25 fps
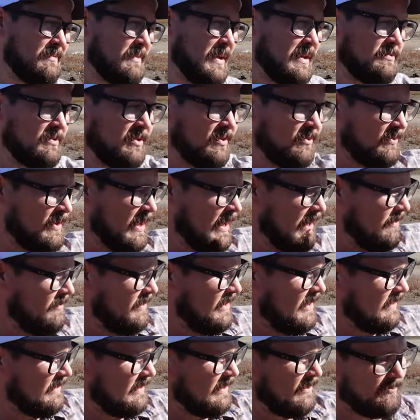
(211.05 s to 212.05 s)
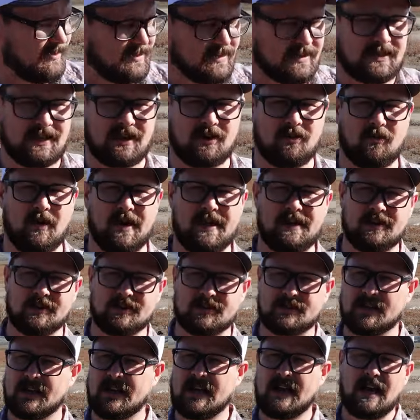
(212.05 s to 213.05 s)
Maybe you've got them in a different set of
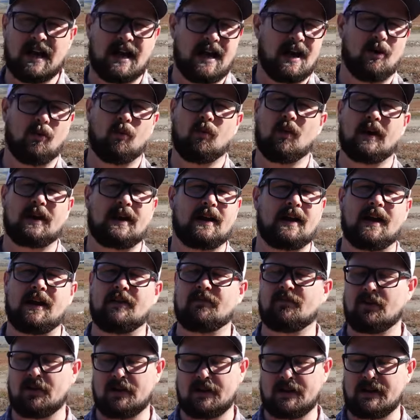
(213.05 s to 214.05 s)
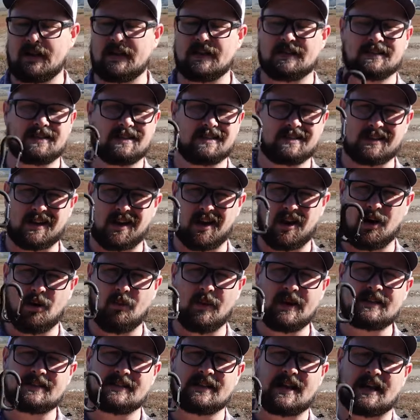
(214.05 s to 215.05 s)
waders. Whatever it is, it's
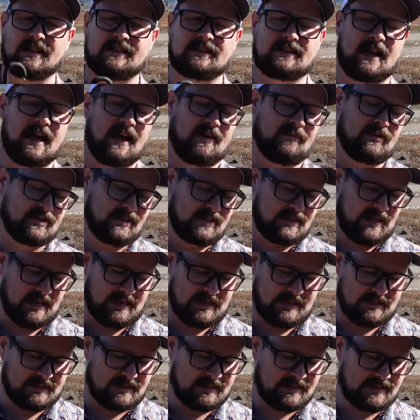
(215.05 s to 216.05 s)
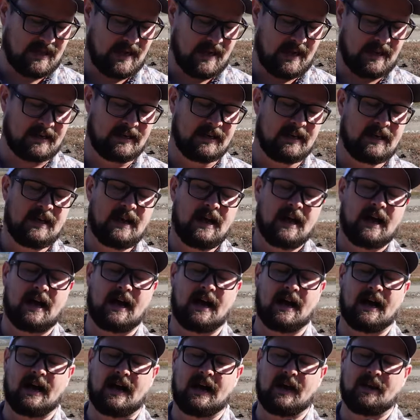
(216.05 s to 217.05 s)
always nice to have a second set.
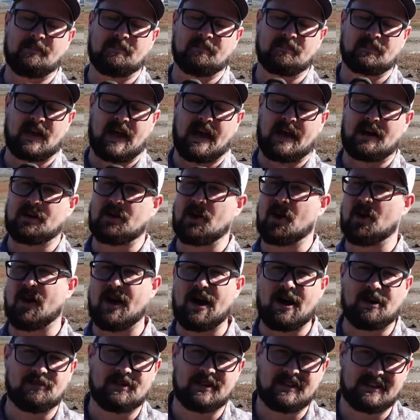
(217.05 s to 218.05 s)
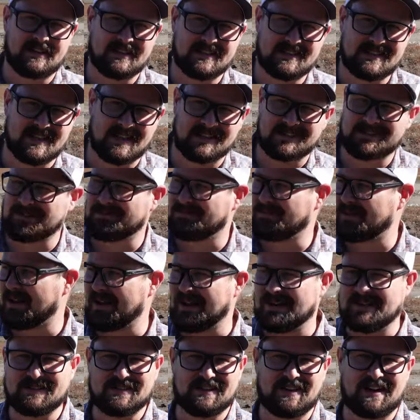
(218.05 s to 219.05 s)
I don't know how many sets of
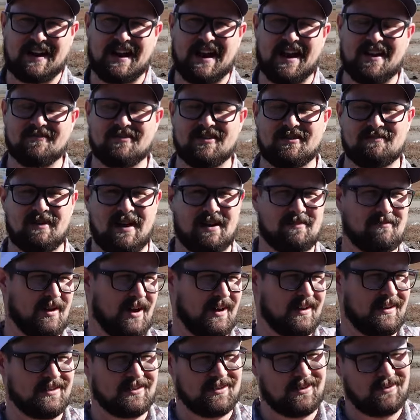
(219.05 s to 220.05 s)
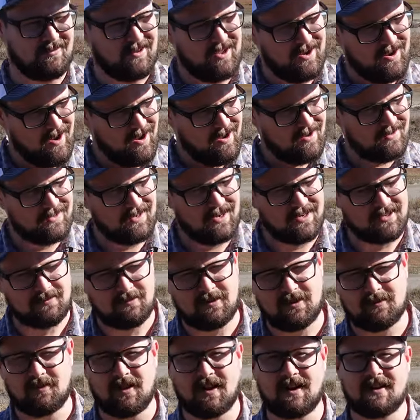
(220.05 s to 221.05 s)
pliers that I have that my buddies, I'm like, hey, toss
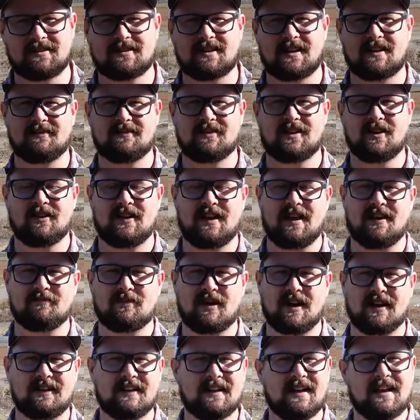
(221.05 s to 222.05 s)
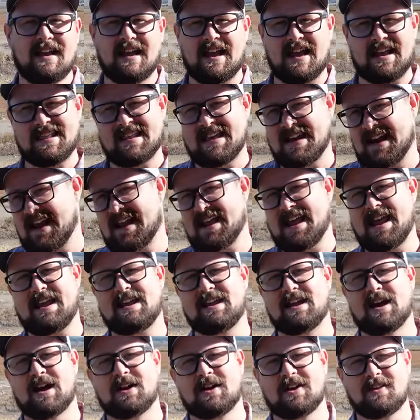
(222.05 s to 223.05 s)
me your pliers. I don't have mine. And then I
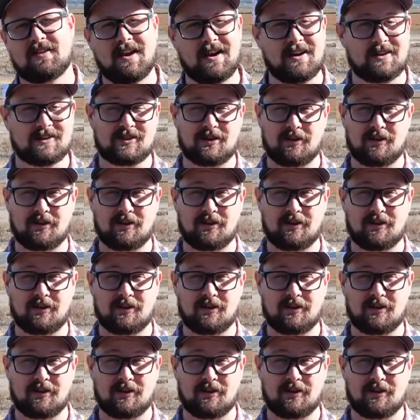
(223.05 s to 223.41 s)
hang on to theirs.